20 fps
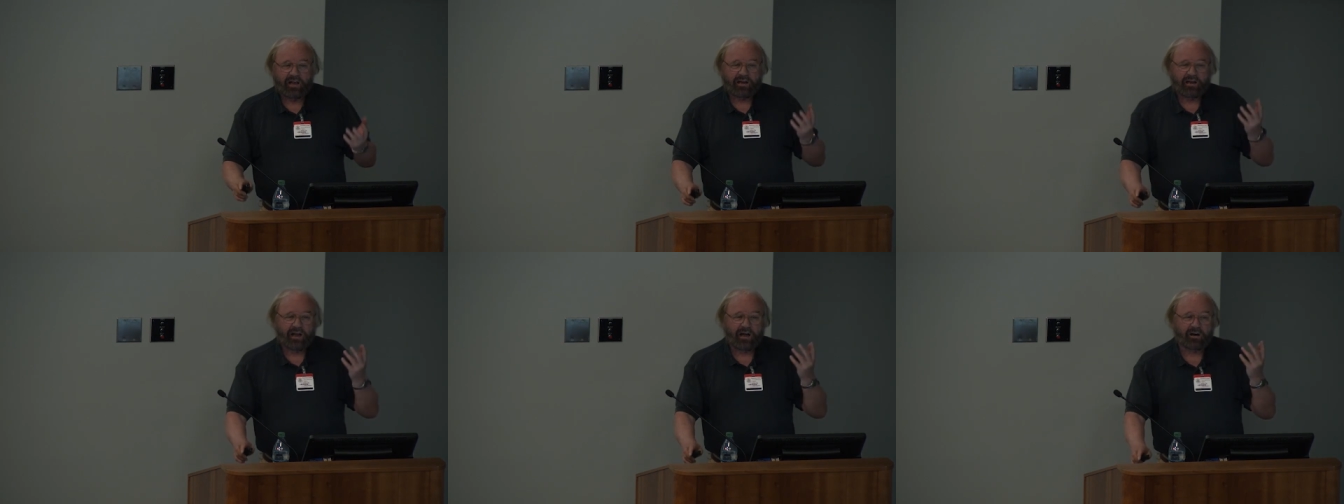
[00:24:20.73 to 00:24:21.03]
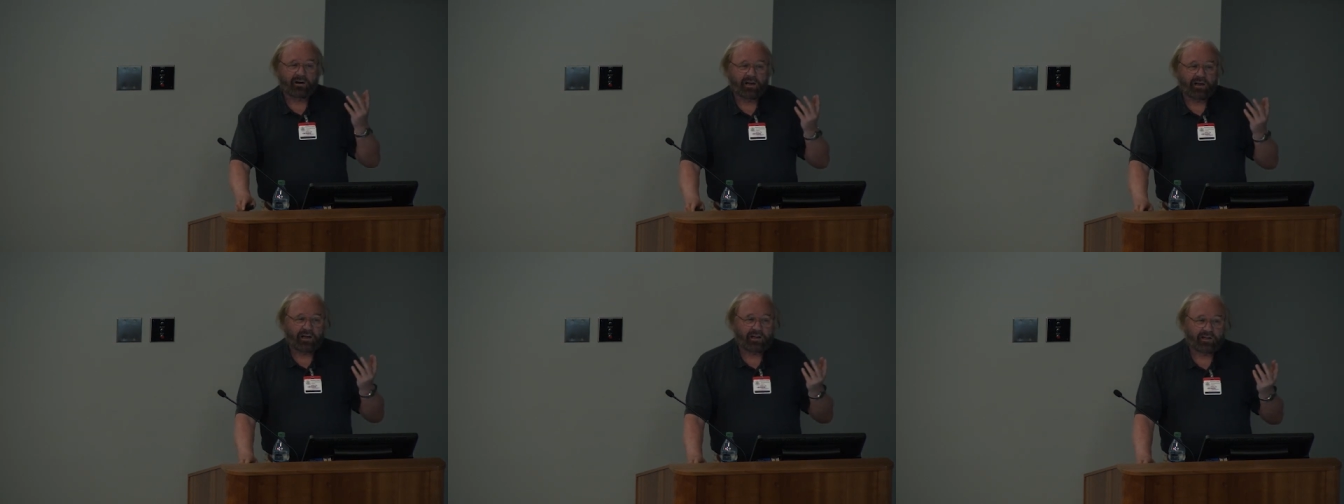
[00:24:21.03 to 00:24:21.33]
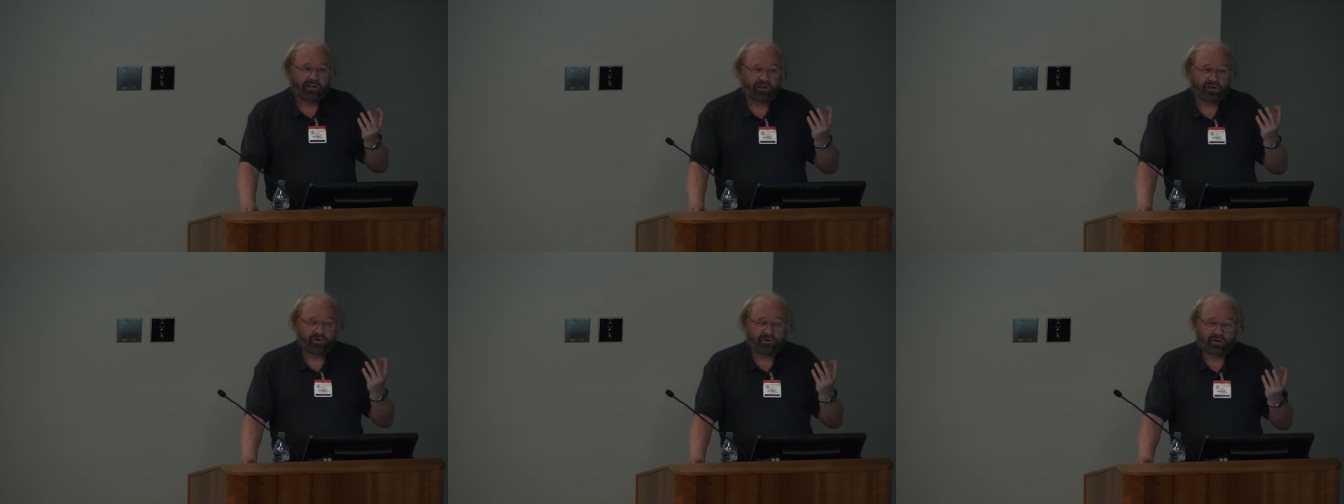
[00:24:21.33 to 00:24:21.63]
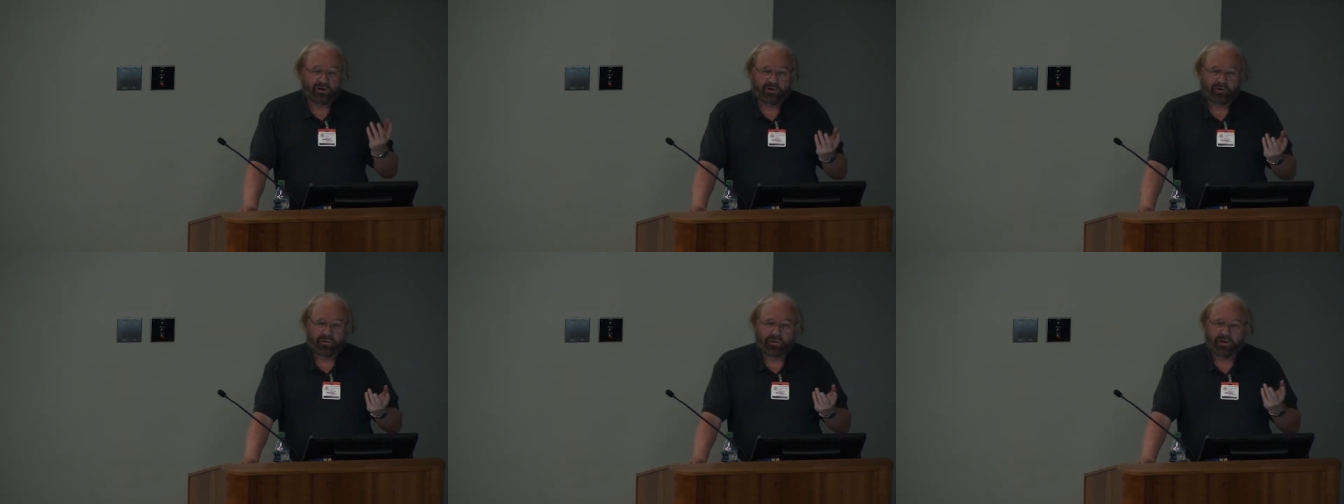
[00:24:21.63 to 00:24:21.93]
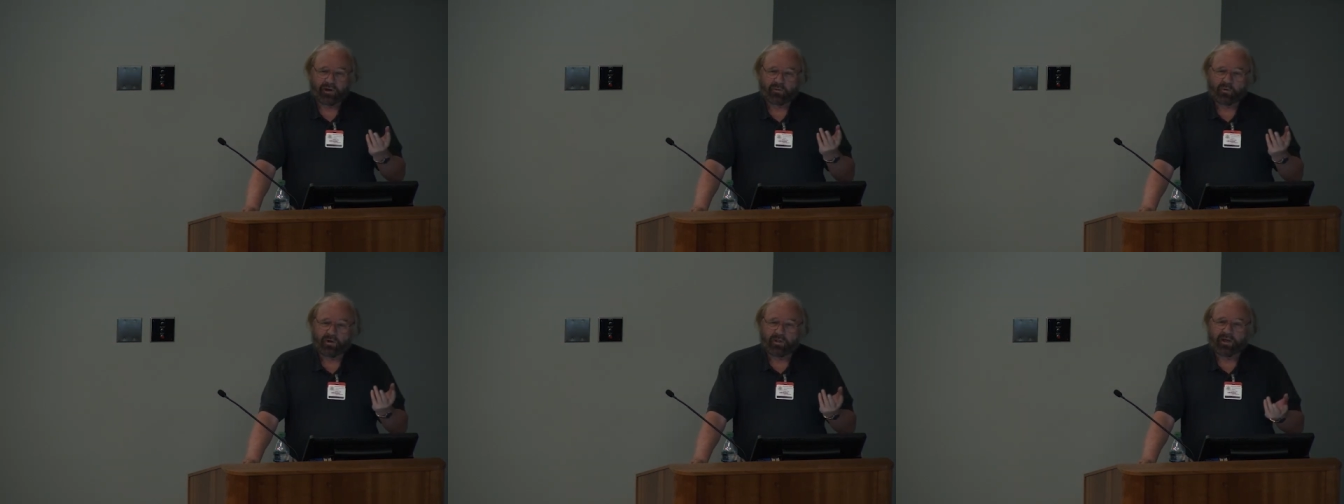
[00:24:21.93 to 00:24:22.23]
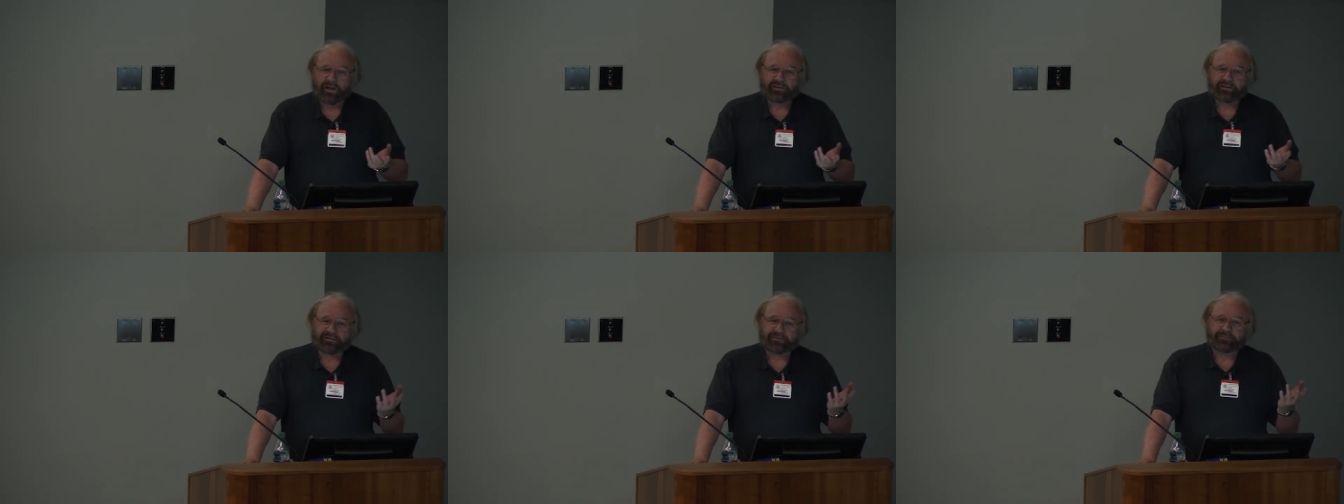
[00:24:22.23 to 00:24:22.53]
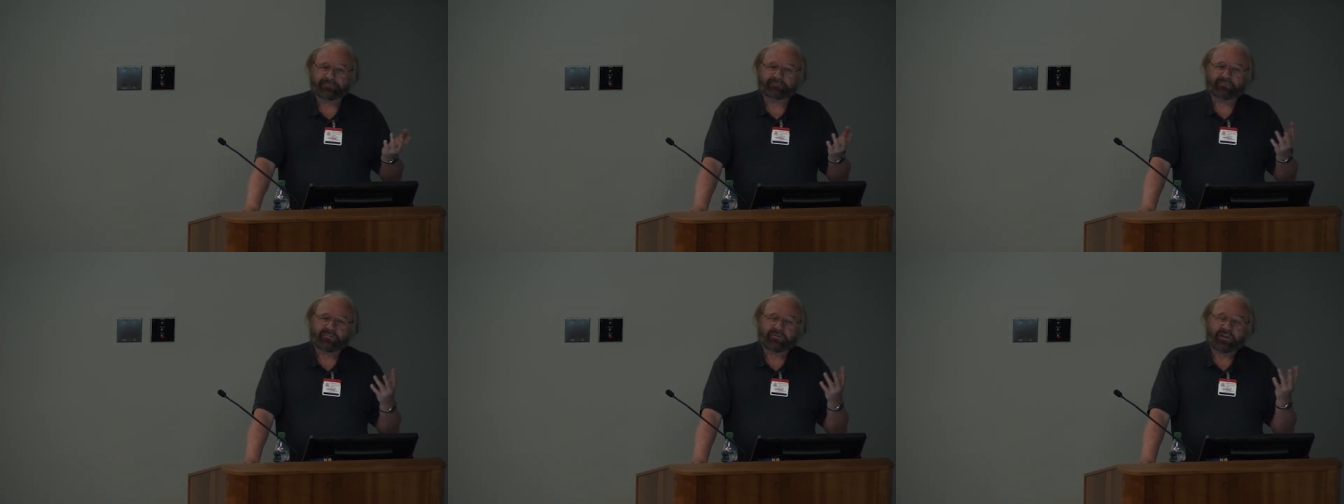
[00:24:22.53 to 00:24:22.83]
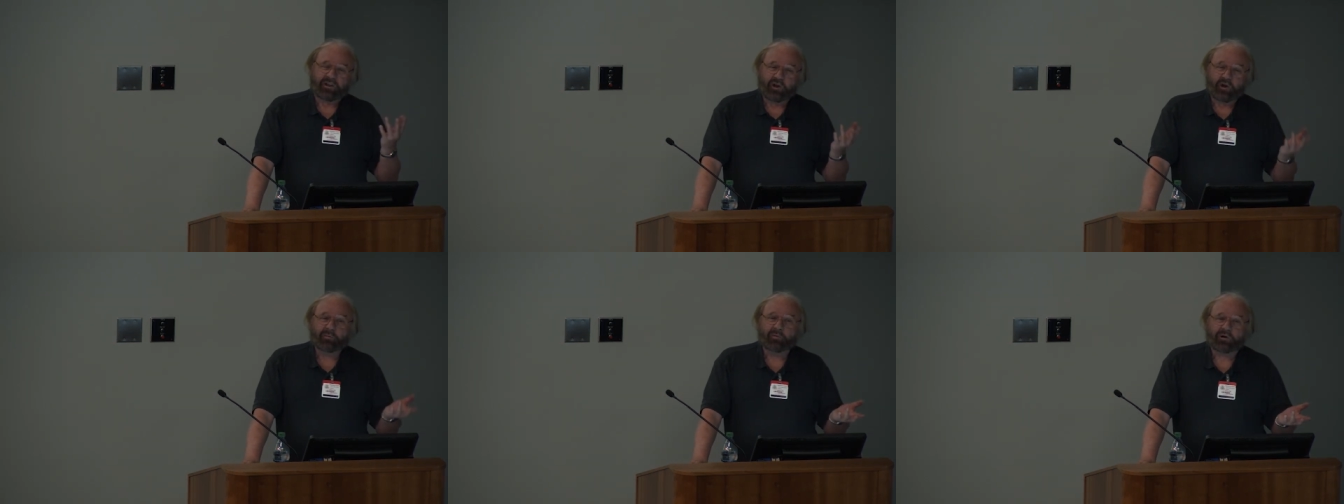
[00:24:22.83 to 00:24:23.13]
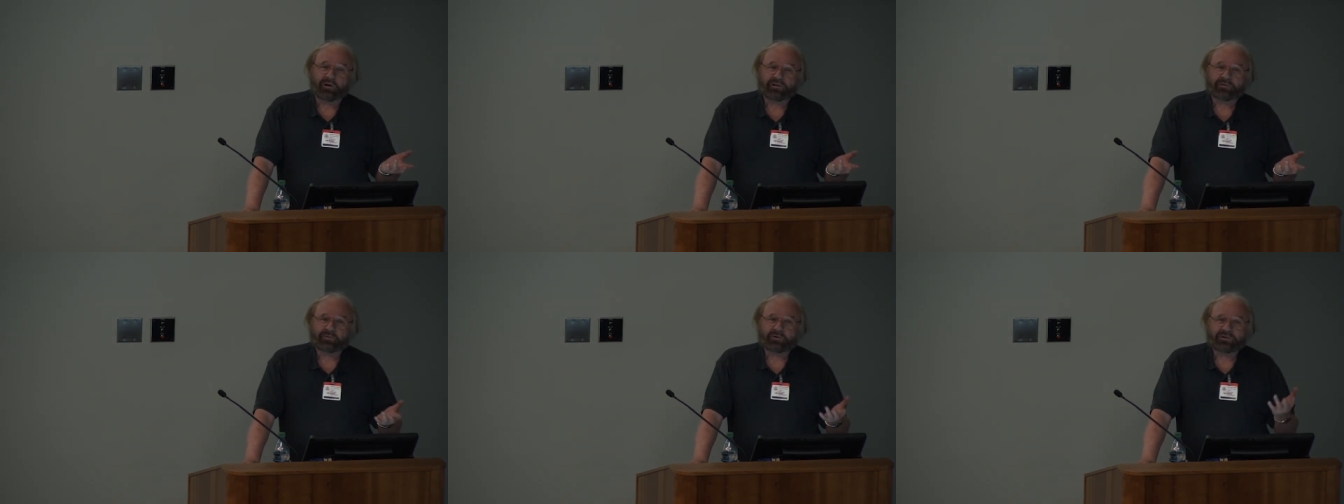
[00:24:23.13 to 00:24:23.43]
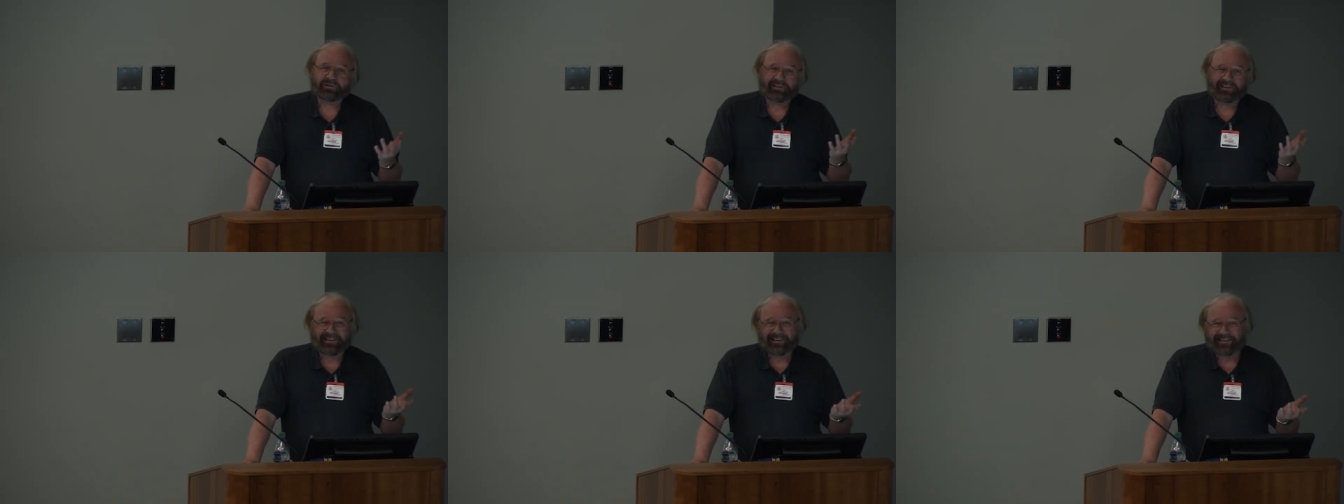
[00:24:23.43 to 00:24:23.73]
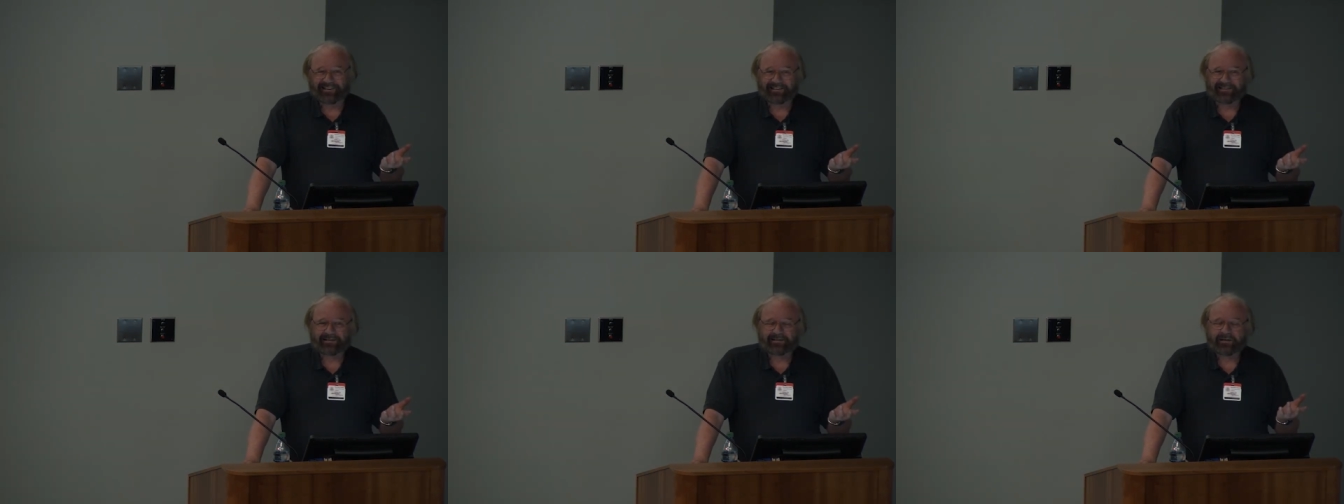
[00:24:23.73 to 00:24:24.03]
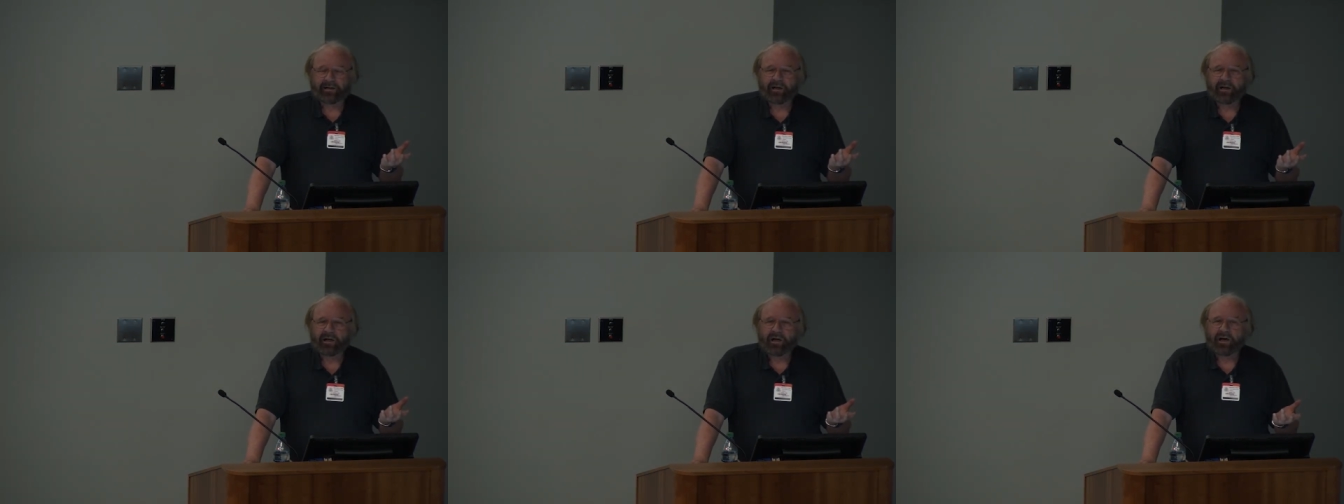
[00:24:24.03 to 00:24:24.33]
Now, you, you think, well, that's humorous, which it is,